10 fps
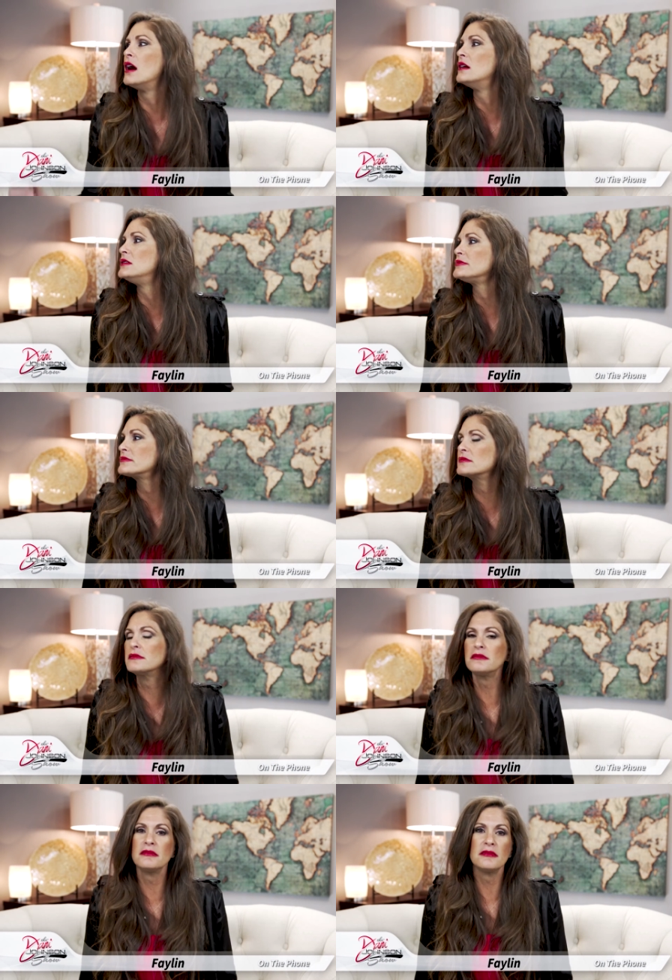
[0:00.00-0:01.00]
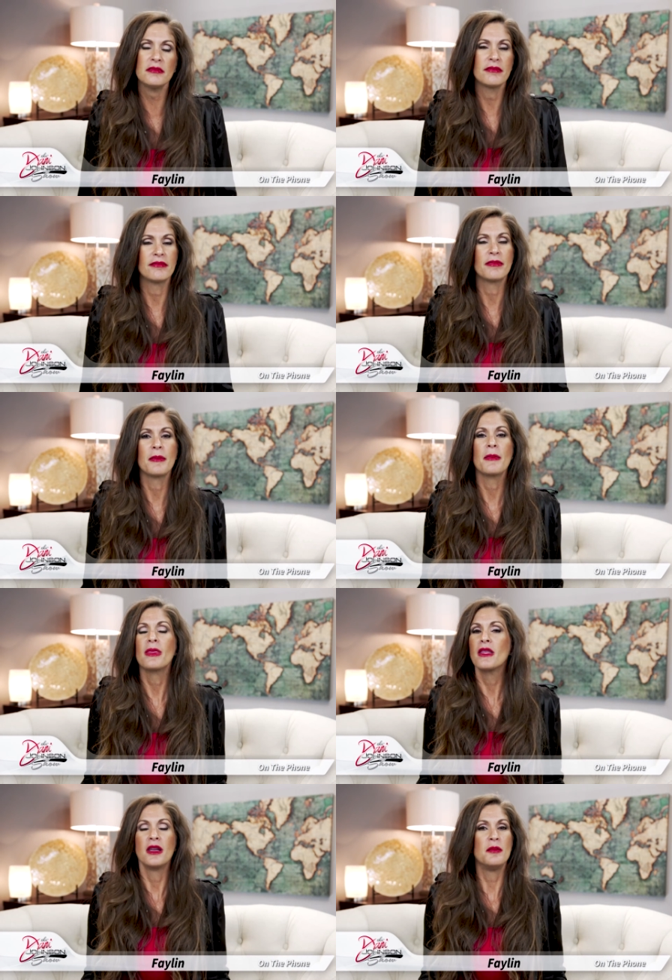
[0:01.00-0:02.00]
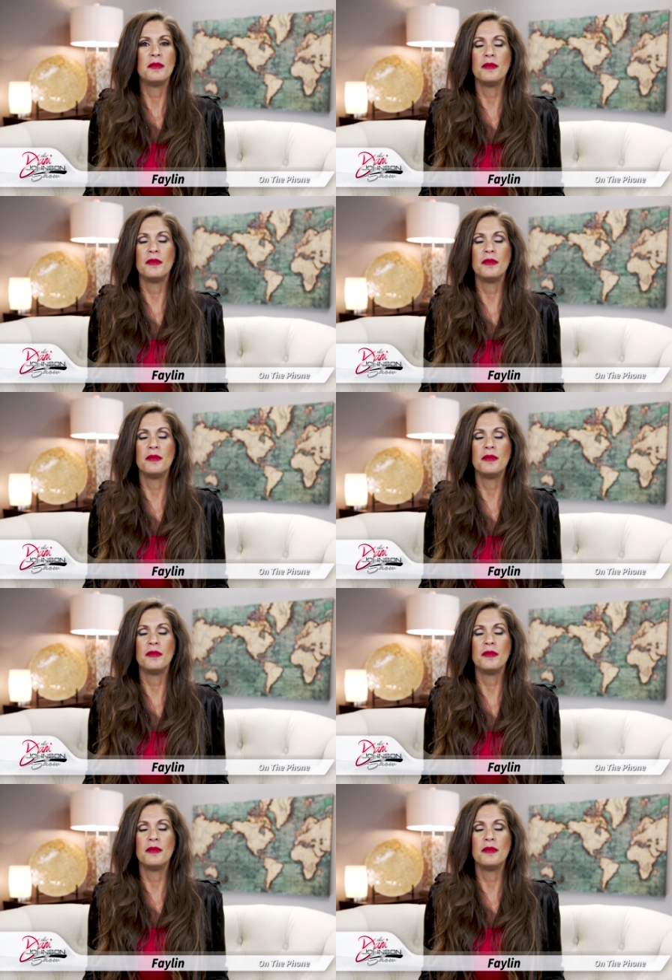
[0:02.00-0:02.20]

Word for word: See, there's vendors that they have that.